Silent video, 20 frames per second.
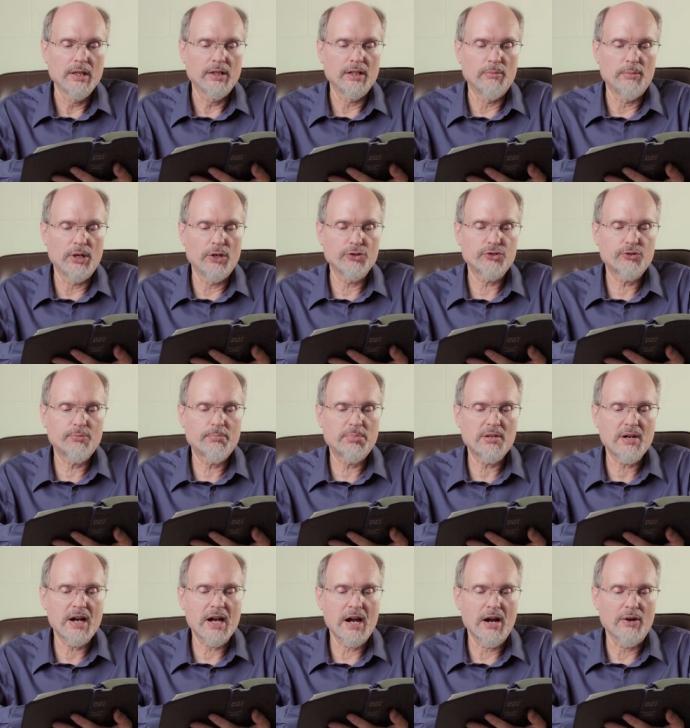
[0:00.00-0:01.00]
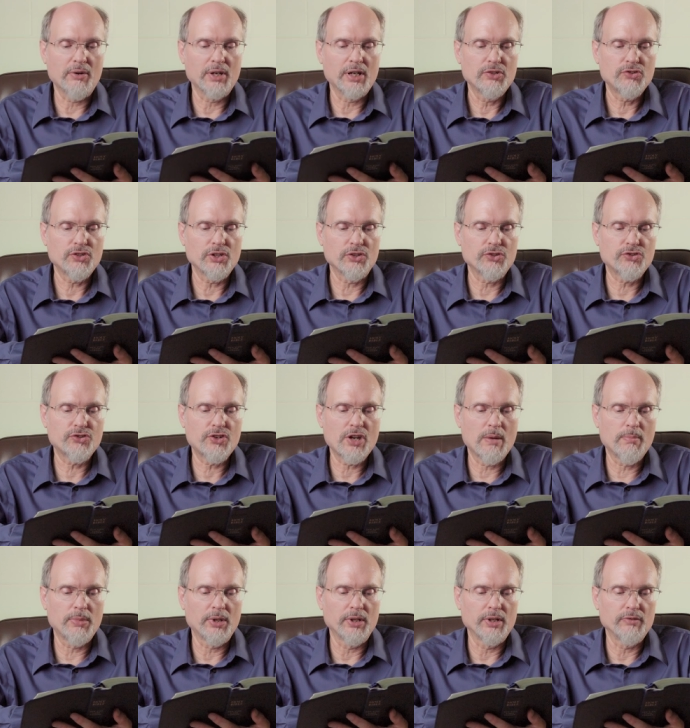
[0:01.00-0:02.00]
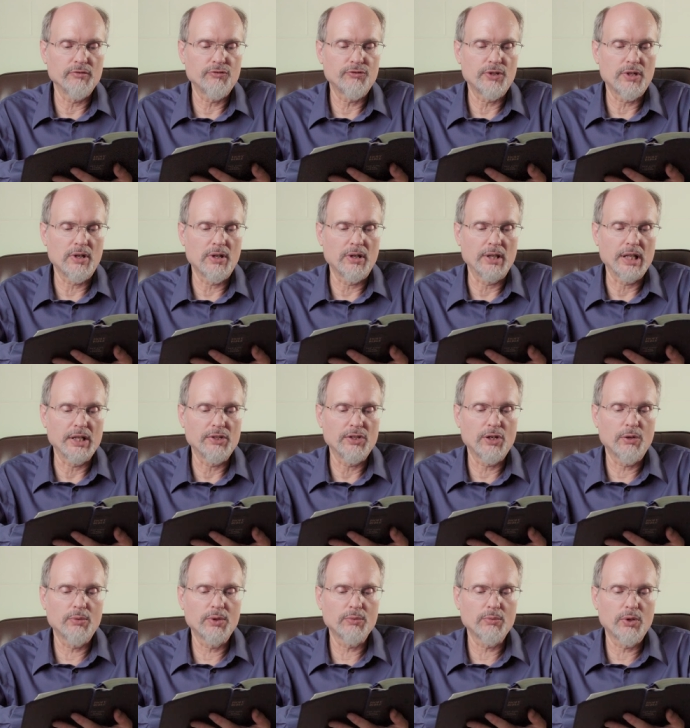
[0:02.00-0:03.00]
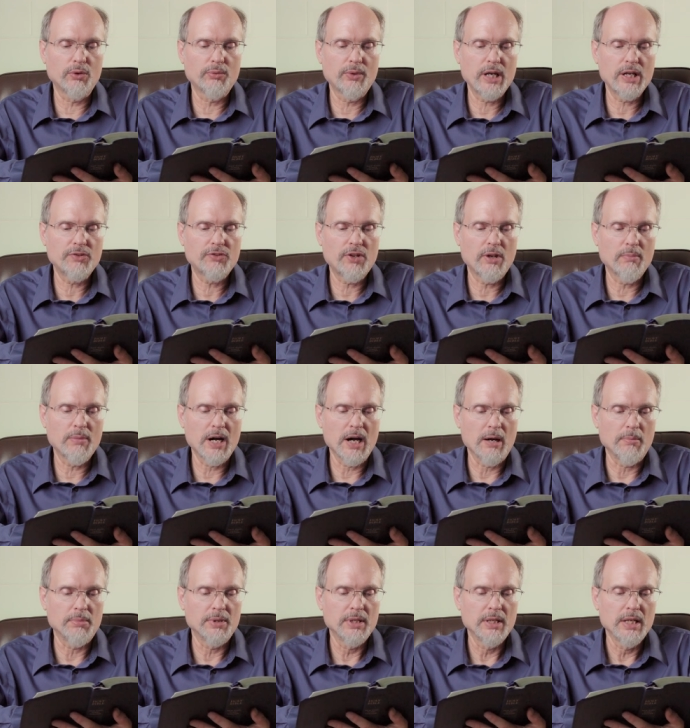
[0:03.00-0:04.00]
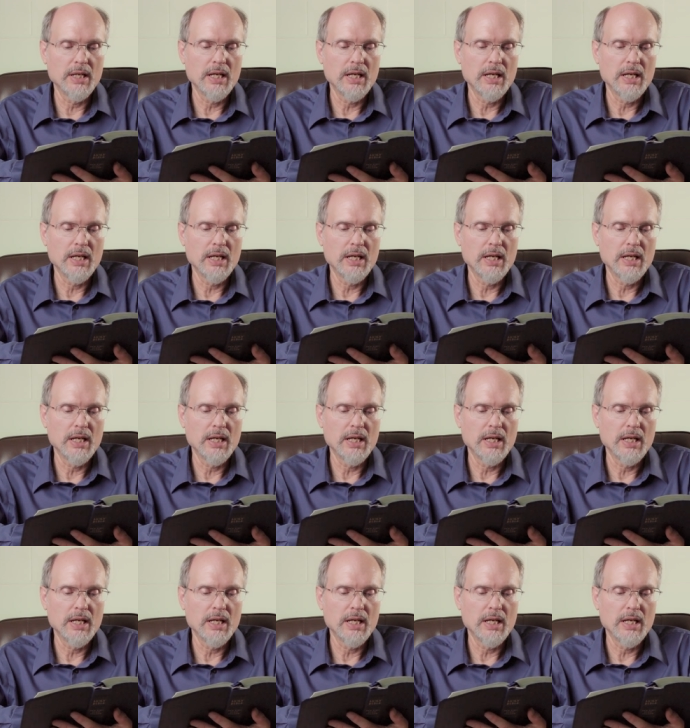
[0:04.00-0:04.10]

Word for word: The most proud shall stumble and fall, and no one will raise him up.